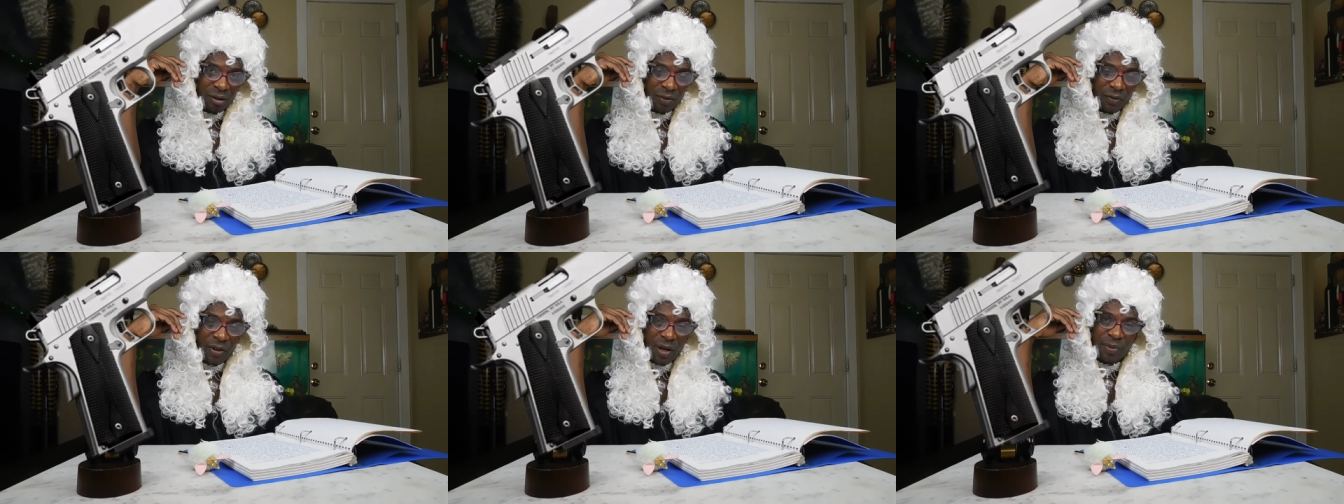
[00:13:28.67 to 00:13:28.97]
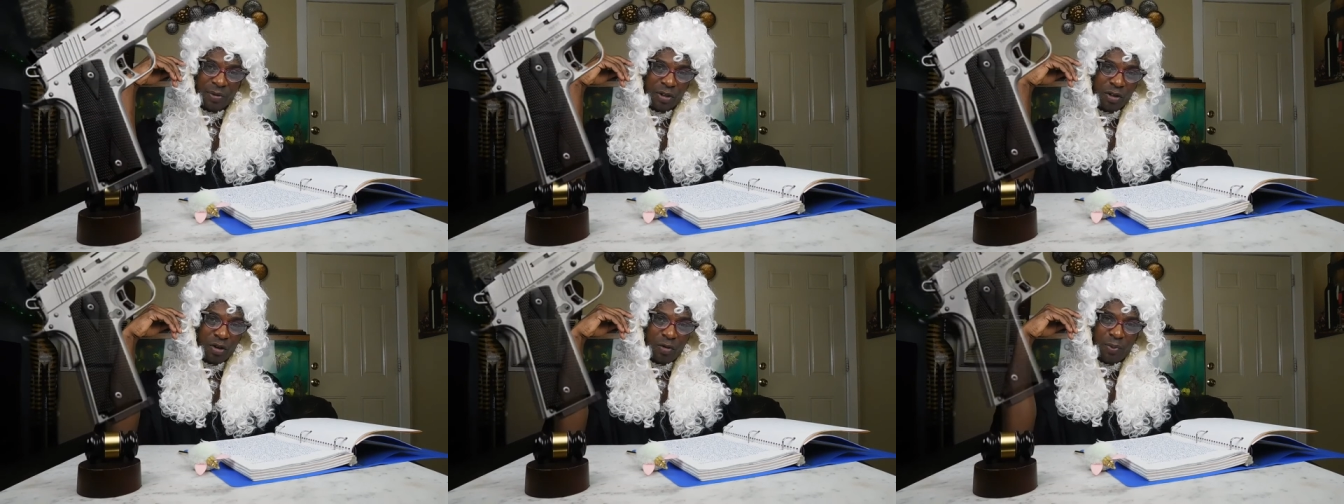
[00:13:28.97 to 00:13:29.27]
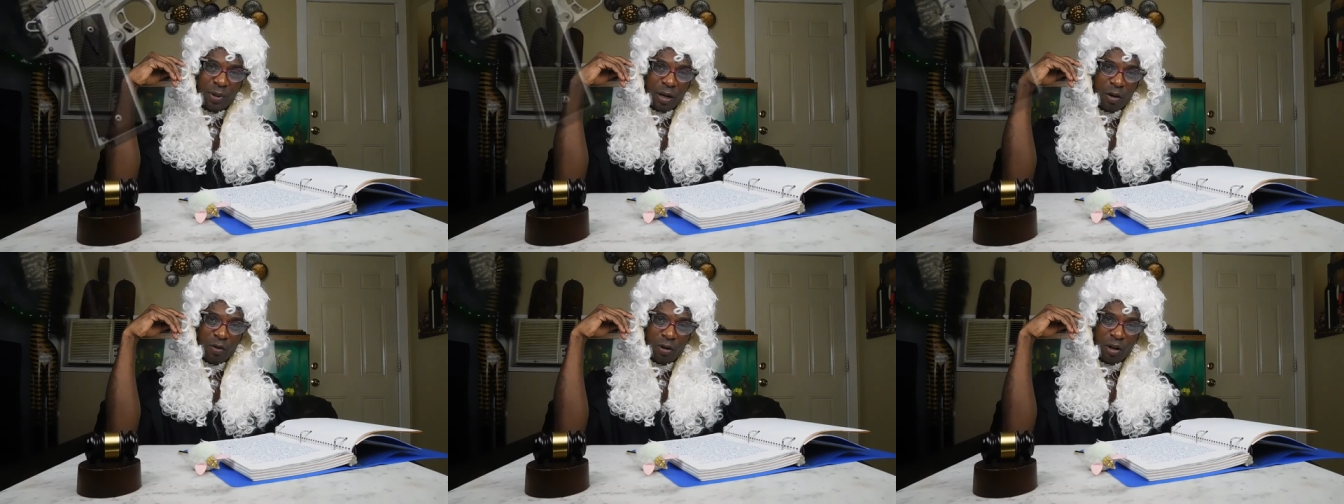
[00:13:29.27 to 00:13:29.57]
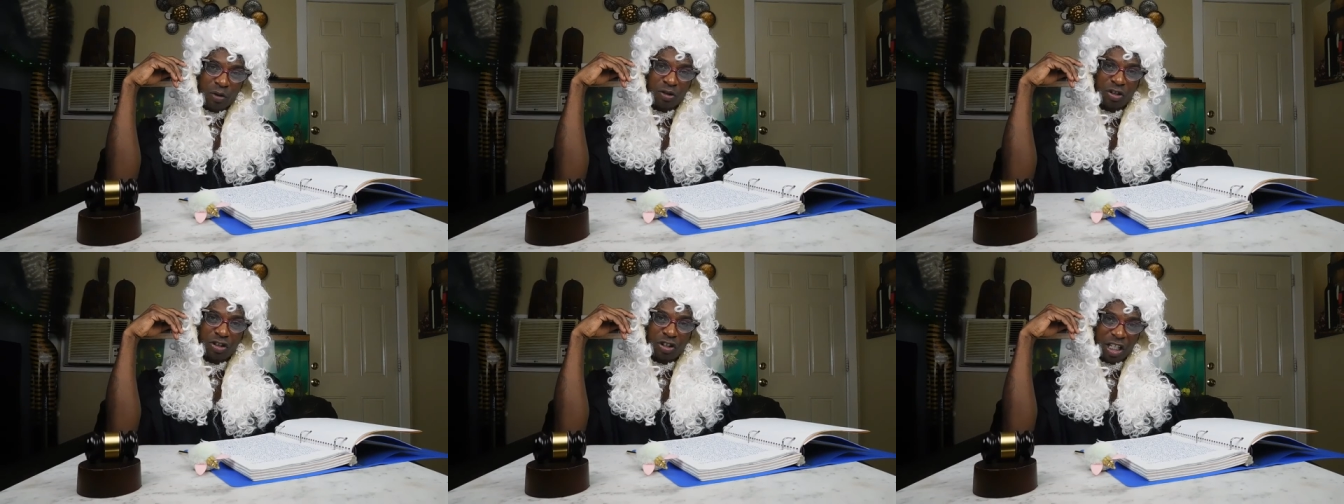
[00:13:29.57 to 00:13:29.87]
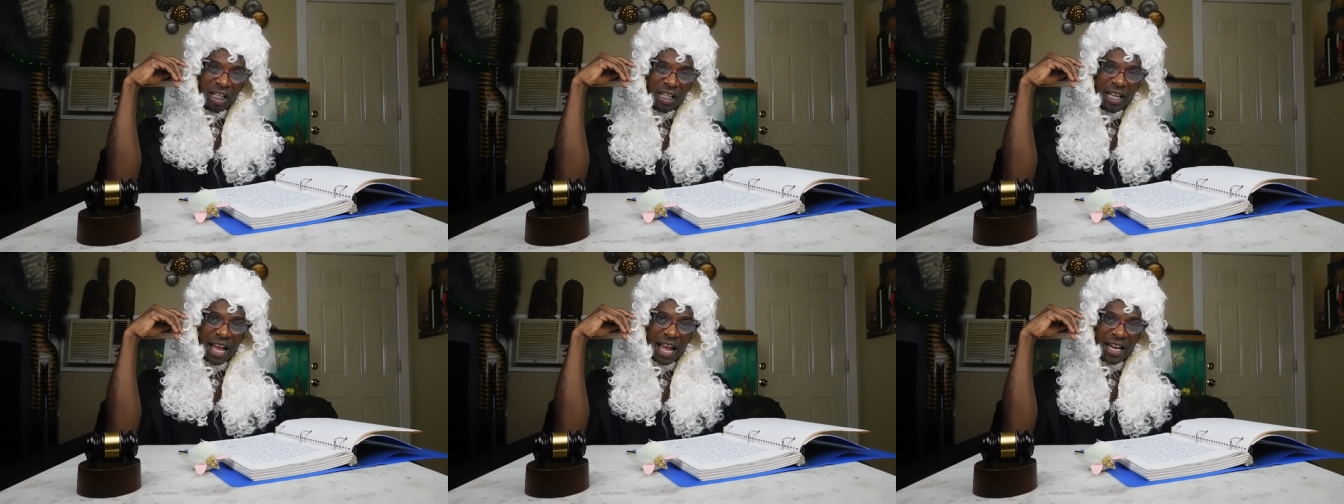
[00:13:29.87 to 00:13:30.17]
Phipps, you don't play with no
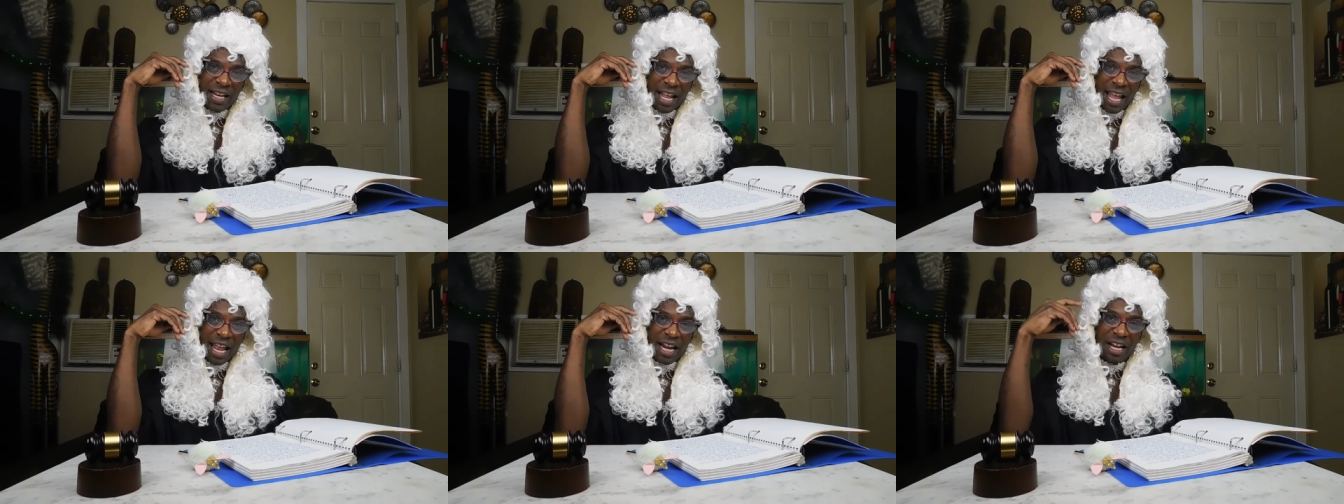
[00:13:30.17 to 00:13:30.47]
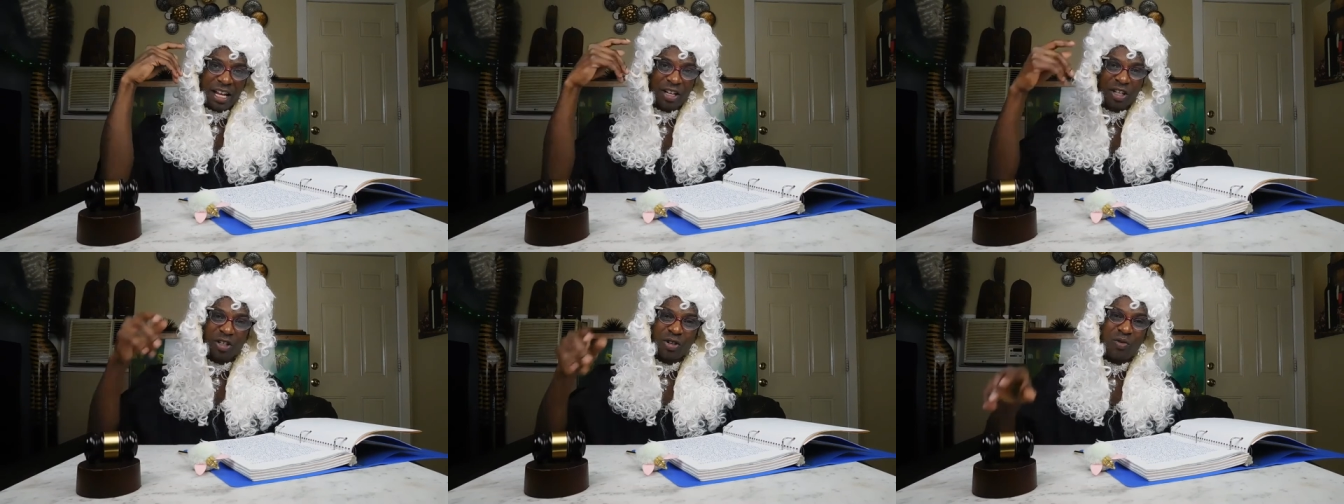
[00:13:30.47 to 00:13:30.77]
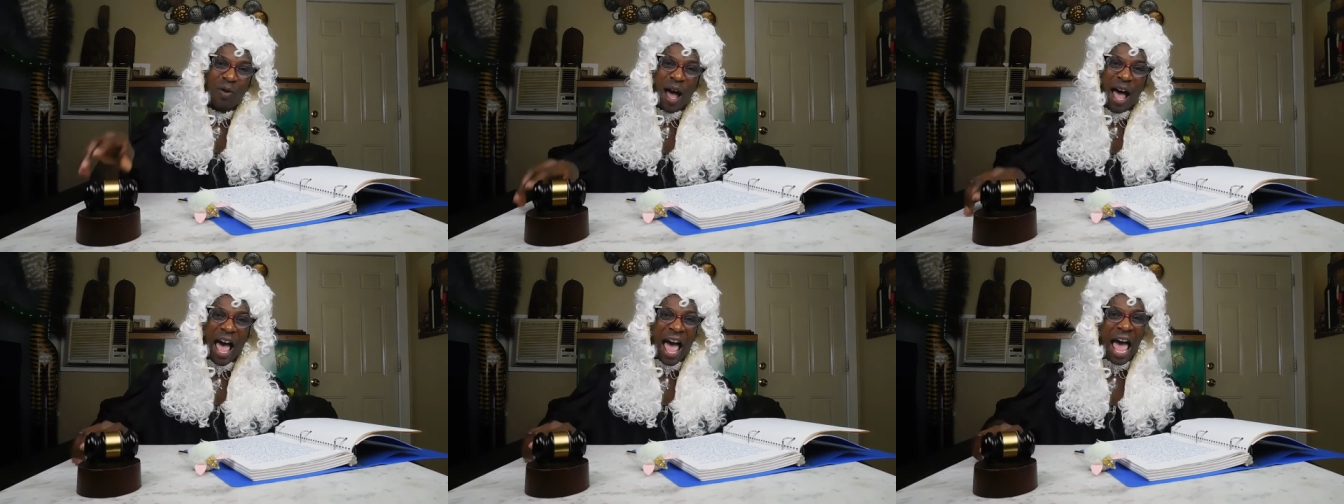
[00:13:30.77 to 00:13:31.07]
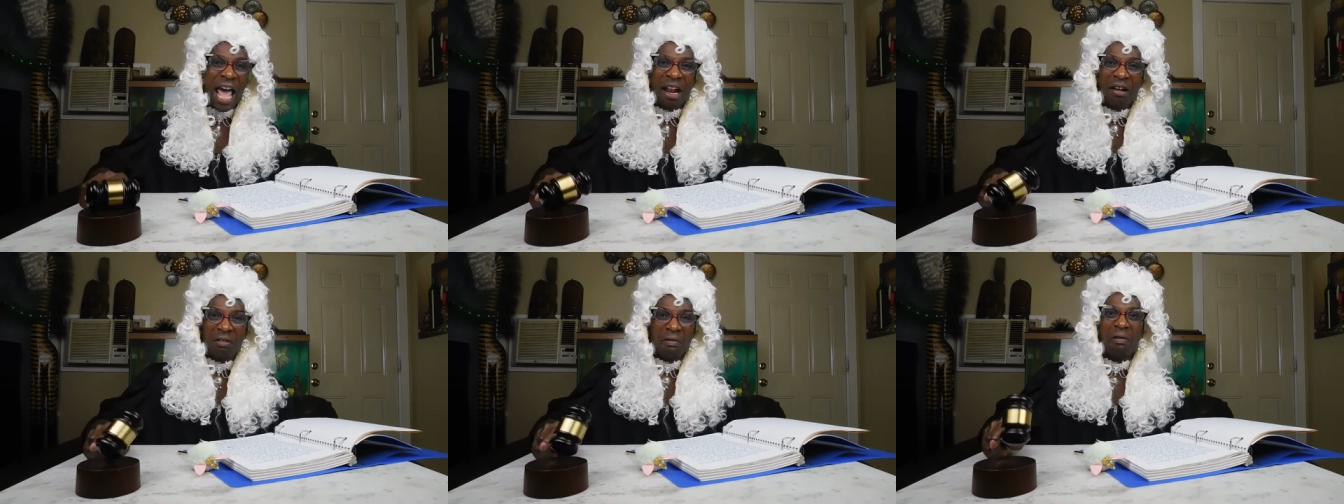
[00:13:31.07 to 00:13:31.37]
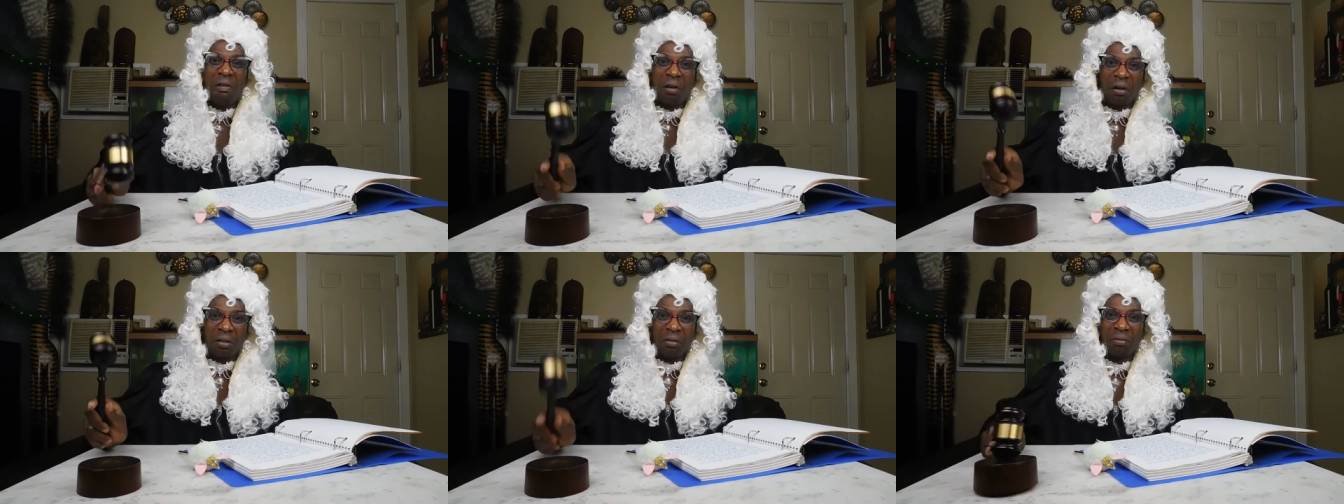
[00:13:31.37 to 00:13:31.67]
shit like that, nigga. You are out
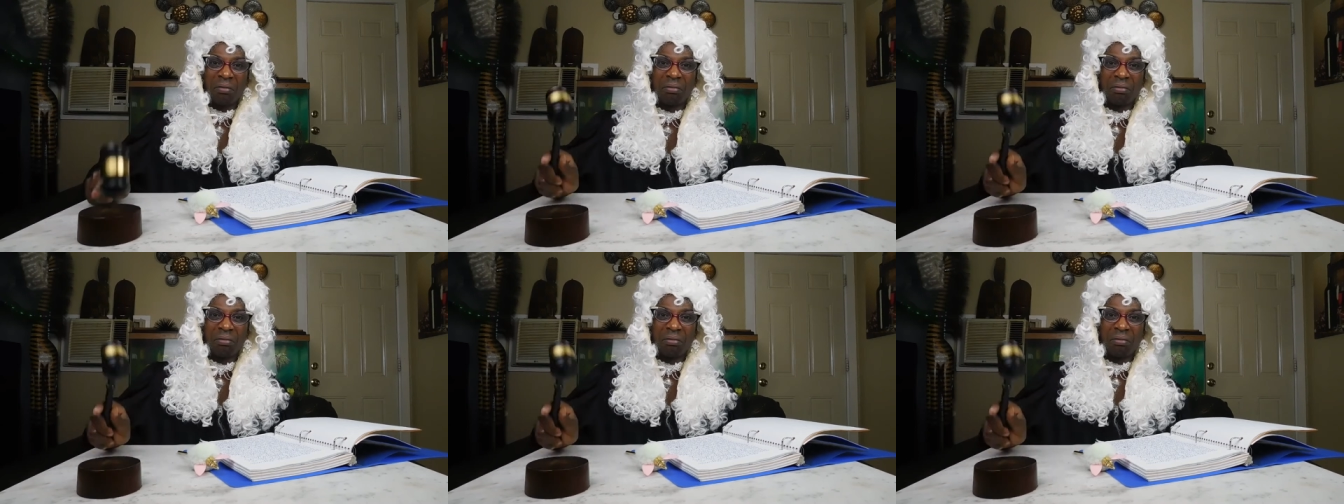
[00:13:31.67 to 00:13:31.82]
of order.